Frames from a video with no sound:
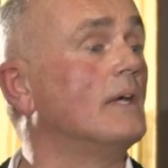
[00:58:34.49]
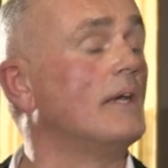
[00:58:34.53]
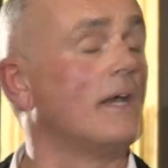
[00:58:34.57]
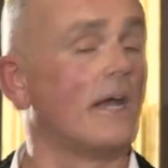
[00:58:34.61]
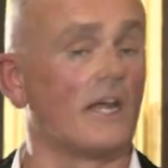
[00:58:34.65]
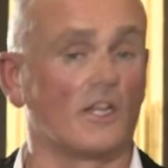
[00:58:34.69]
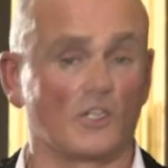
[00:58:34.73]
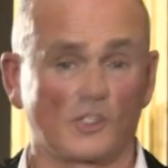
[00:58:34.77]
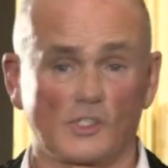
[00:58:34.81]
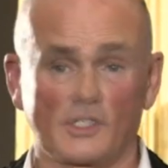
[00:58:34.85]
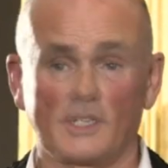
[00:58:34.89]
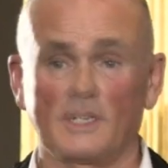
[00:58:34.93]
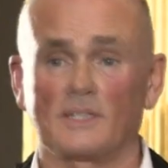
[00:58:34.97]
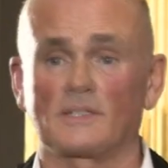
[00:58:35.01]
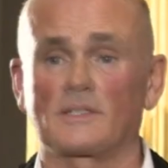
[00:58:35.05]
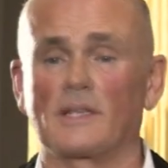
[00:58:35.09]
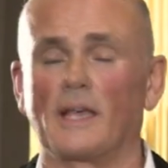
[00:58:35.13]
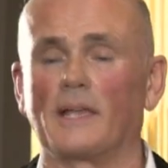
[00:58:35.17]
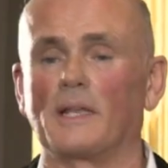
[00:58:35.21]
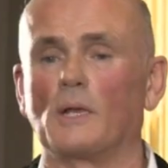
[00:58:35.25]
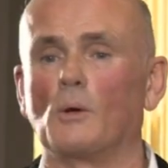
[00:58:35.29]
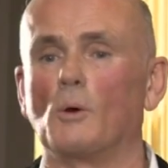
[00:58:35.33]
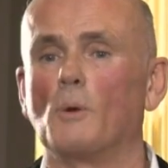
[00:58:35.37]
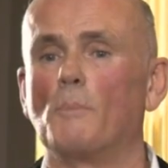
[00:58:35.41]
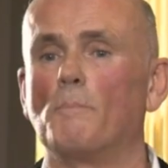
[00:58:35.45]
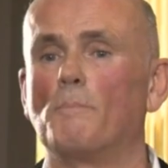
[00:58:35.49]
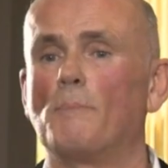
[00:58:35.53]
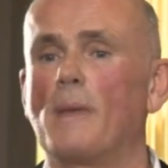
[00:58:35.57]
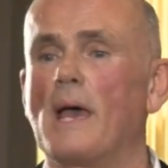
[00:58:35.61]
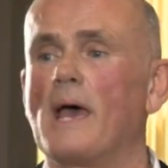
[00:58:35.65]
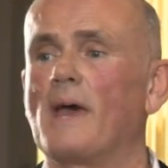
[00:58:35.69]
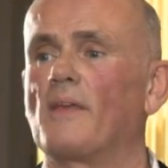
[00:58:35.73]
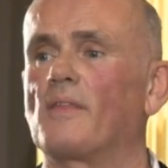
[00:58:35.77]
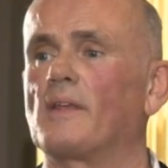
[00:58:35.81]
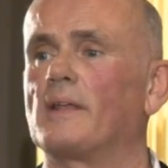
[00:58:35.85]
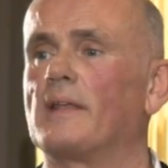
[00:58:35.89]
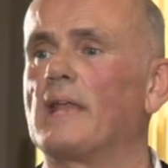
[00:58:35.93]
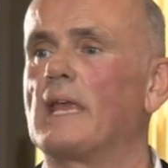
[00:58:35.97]
And she said, It will
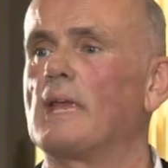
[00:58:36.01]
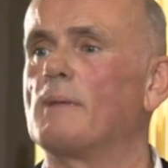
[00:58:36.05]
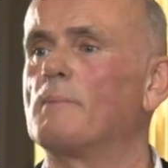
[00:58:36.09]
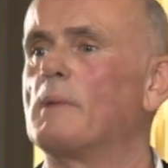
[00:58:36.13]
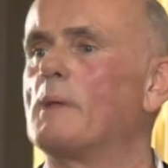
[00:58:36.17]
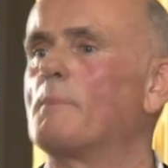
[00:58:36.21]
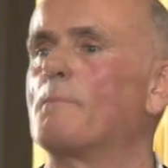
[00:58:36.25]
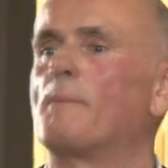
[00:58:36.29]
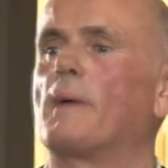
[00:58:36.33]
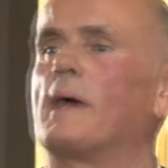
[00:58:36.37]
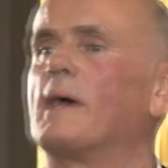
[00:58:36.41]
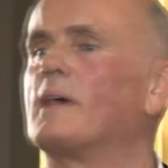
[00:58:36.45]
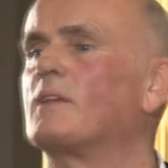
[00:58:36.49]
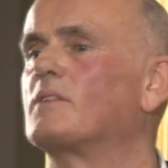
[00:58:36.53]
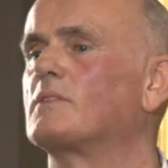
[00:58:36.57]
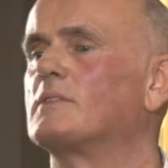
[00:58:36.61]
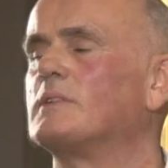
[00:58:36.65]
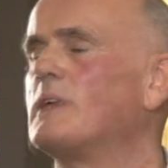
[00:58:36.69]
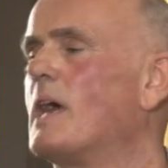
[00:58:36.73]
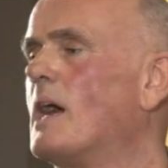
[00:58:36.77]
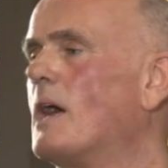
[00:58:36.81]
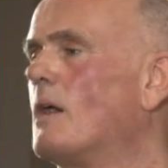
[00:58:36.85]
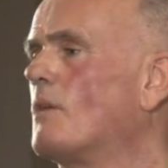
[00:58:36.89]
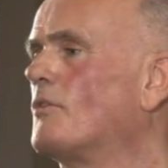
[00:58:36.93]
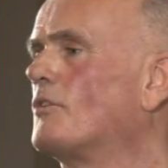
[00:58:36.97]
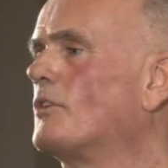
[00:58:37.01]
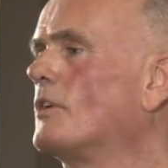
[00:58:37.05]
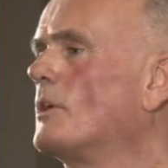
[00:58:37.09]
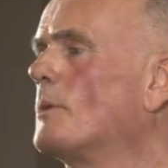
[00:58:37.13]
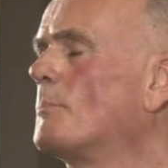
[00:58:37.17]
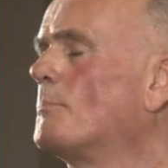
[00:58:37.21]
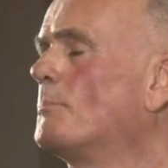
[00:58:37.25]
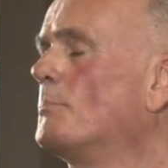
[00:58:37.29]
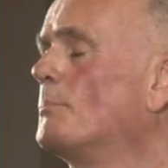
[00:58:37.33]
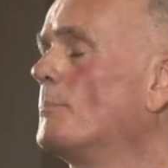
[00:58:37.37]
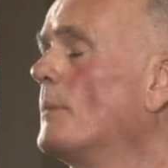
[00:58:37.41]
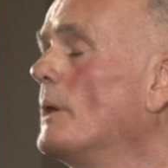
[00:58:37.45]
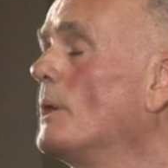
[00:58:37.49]
bear the name it bears now, for
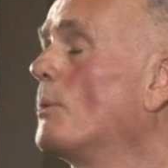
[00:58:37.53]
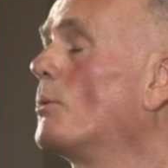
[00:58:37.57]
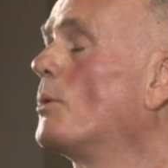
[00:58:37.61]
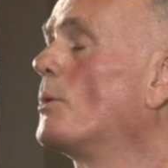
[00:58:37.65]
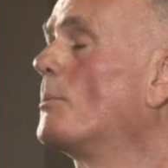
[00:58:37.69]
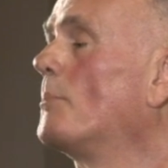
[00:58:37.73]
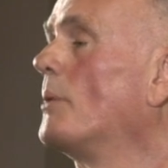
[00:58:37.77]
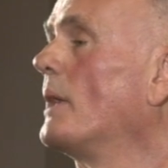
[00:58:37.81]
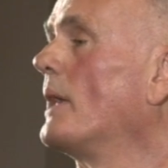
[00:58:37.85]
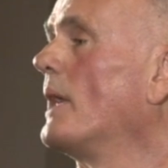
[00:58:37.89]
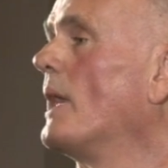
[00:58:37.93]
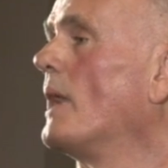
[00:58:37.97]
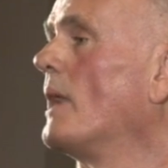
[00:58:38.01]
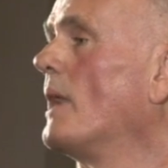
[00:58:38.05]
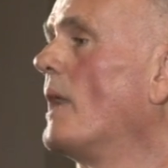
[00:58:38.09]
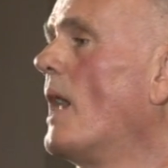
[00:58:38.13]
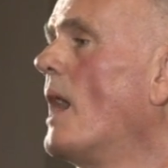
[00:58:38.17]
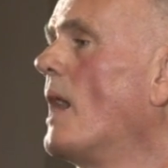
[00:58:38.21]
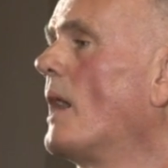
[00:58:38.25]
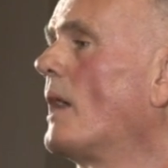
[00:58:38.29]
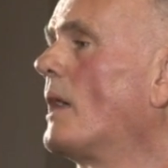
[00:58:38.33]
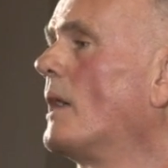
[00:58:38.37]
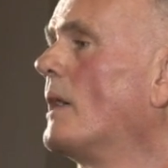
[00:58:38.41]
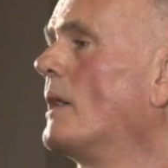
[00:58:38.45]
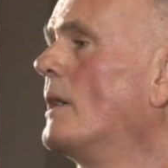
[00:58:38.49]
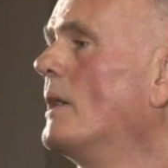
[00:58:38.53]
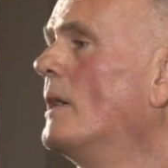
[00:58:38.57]
it will bring it luck.